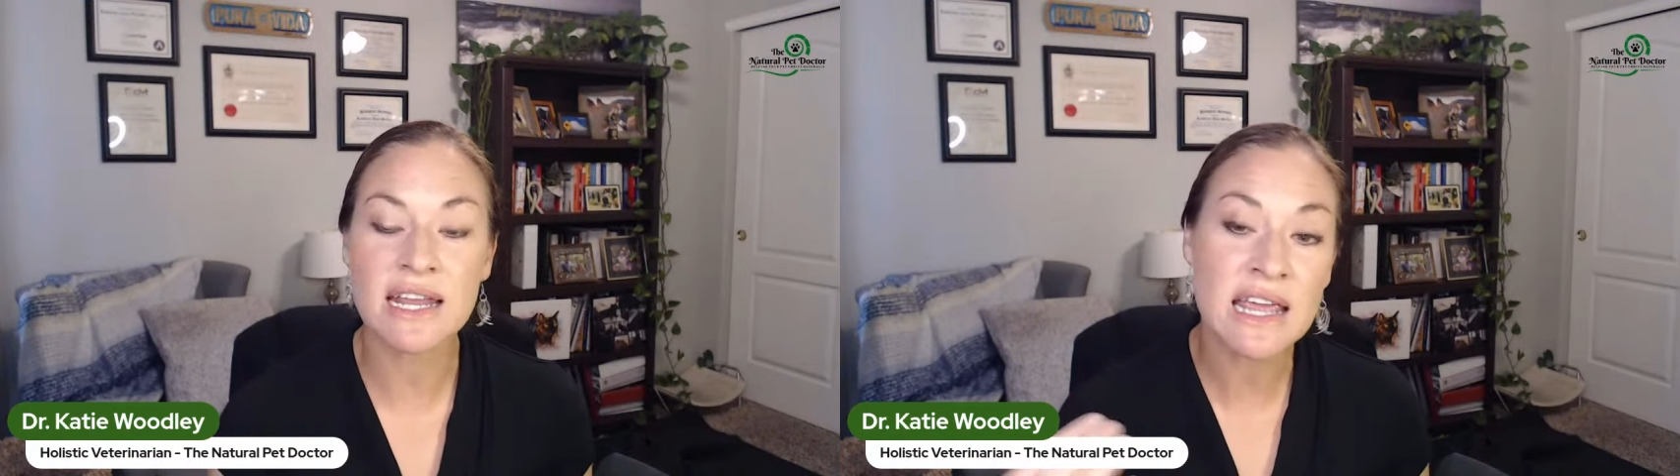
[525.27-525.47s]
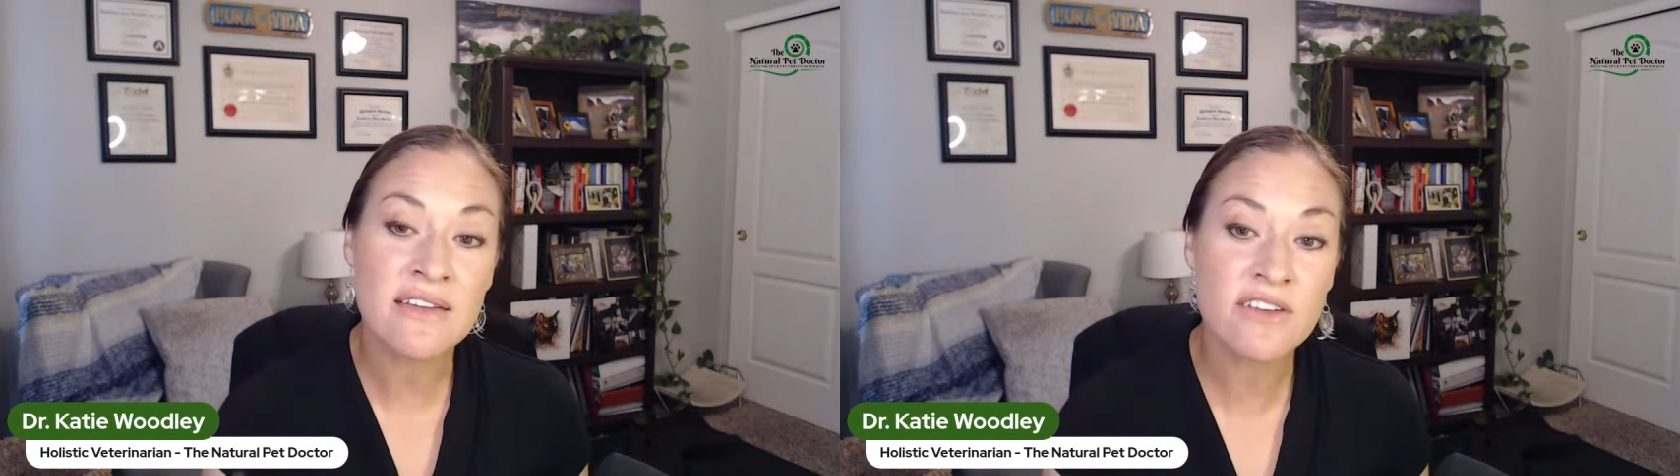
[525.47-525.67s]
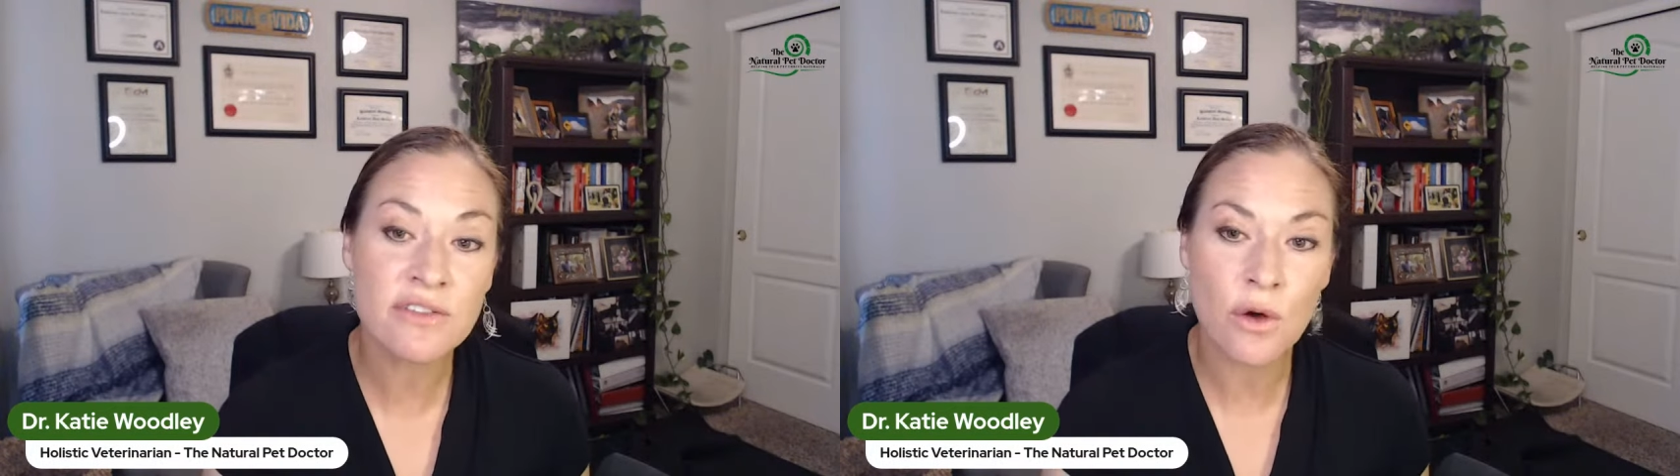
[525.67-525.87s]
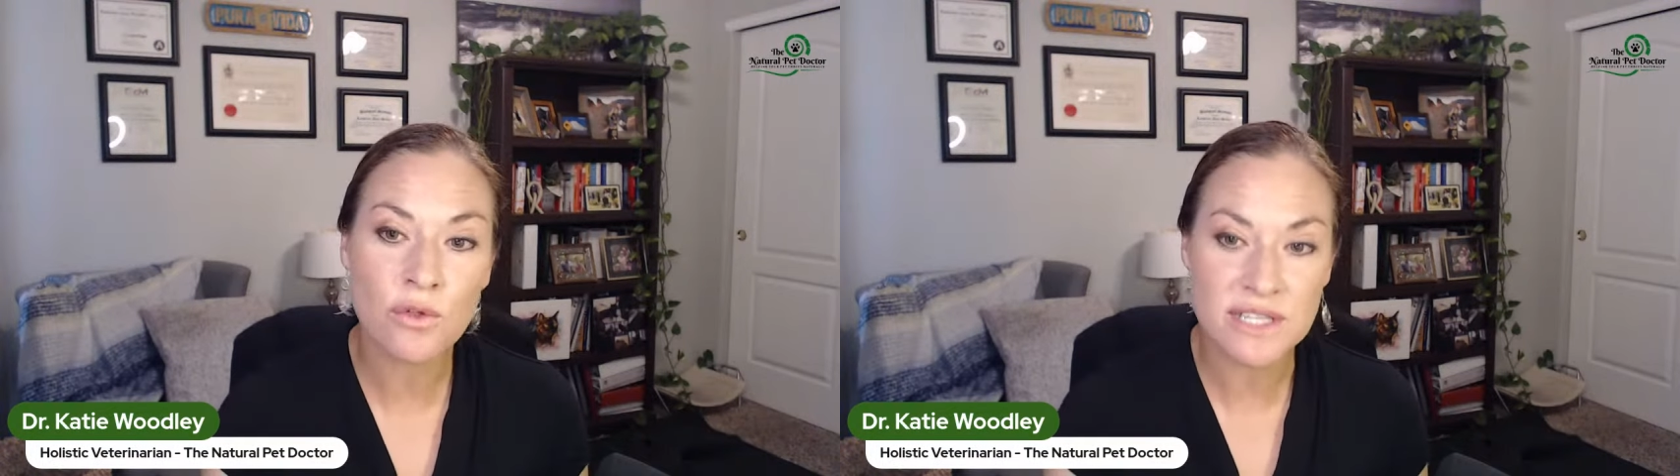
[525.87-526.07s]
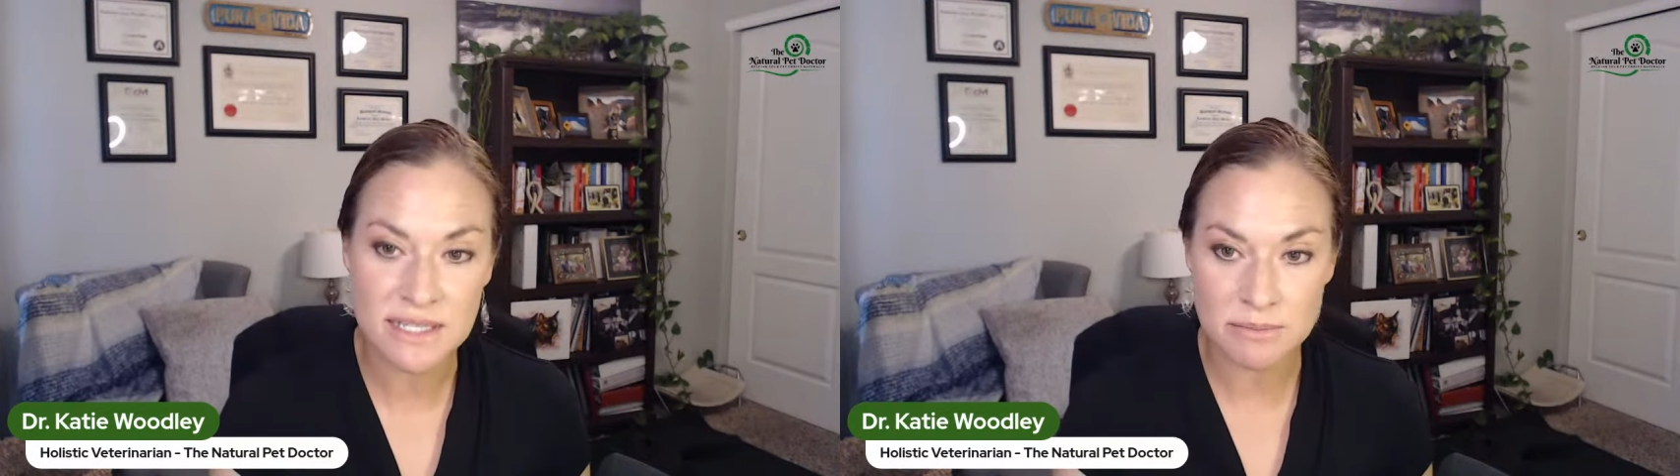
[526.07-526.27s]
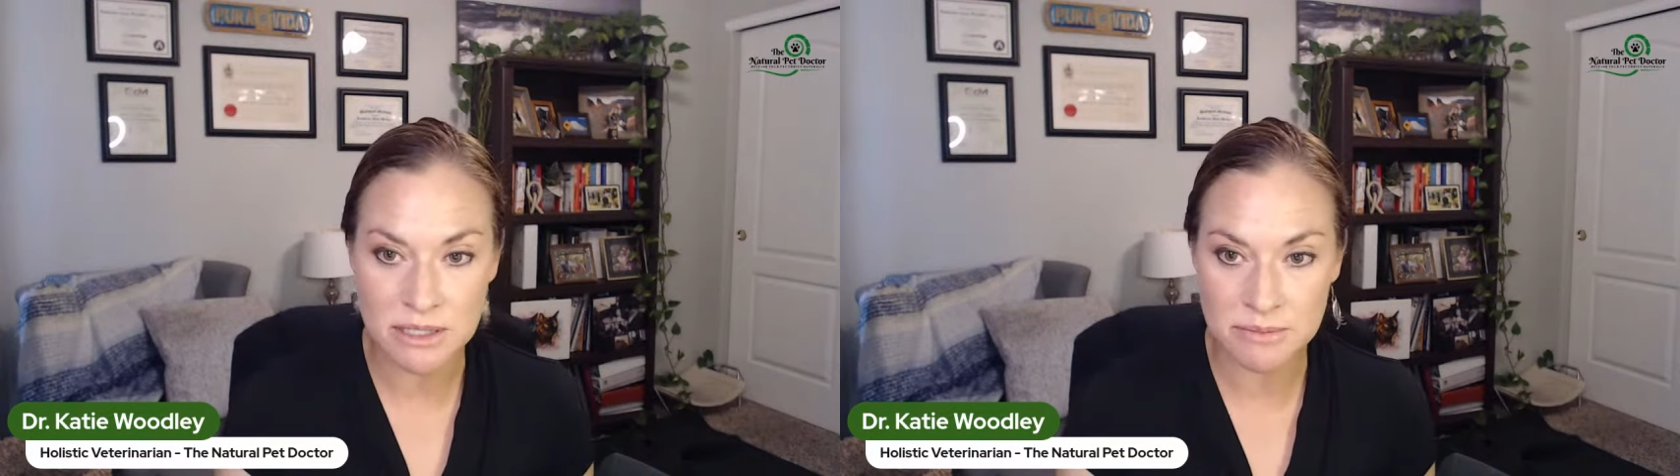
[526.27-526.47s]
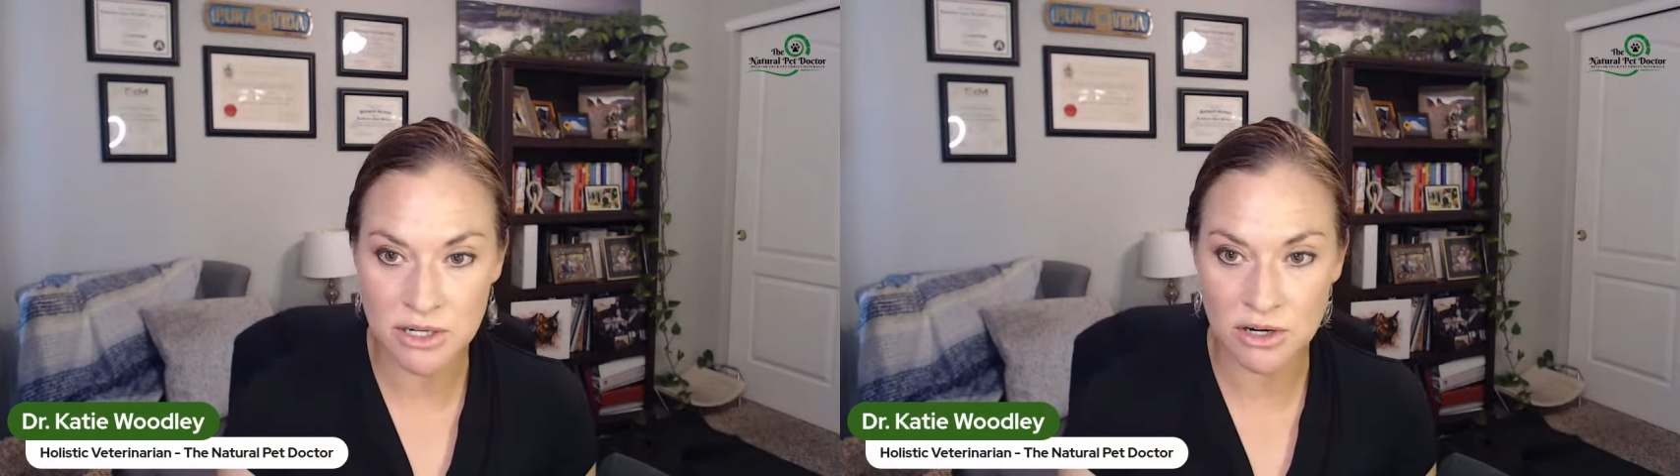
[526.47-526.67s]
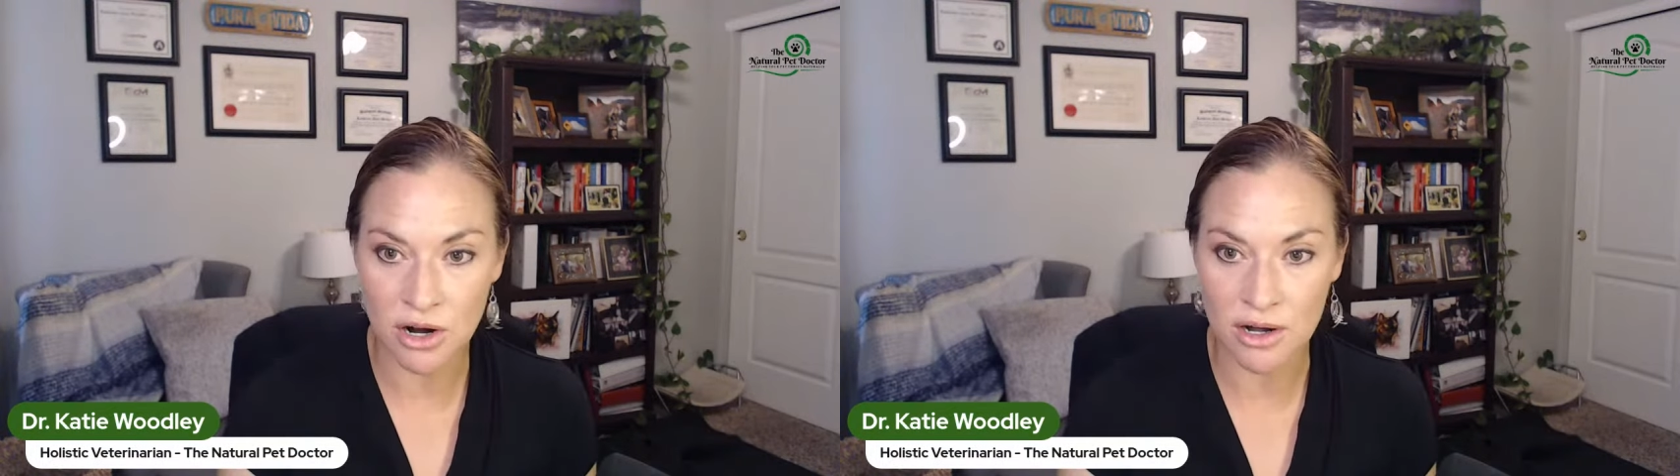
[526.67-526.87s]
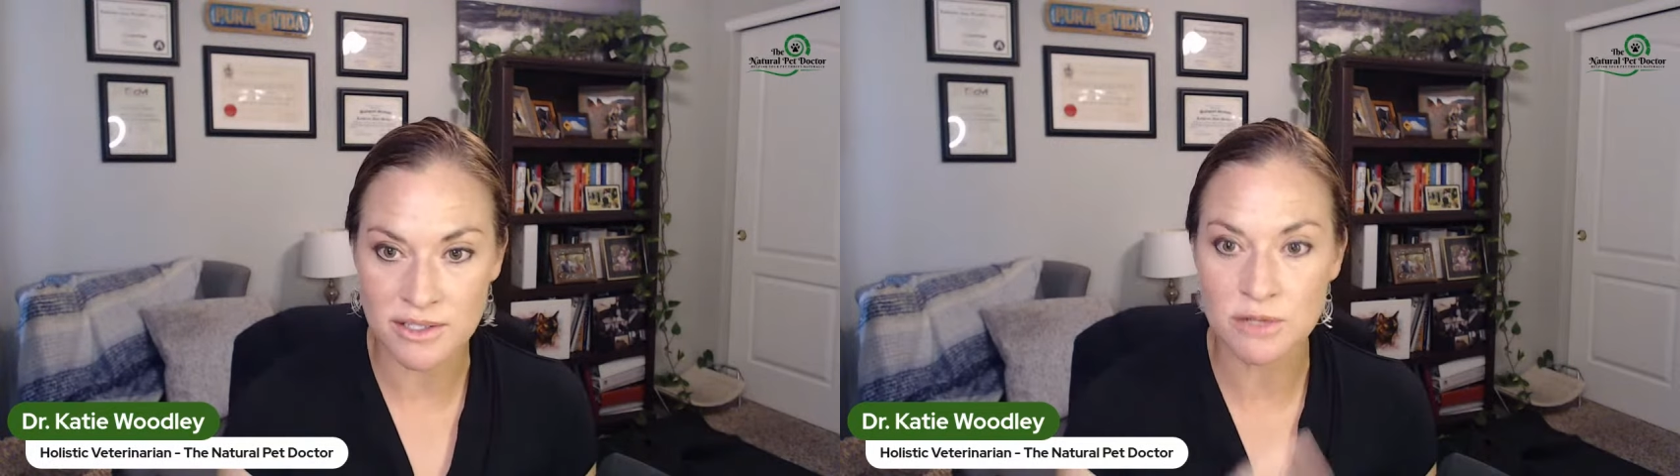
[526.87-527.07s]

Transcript: even though the symptoms are gone.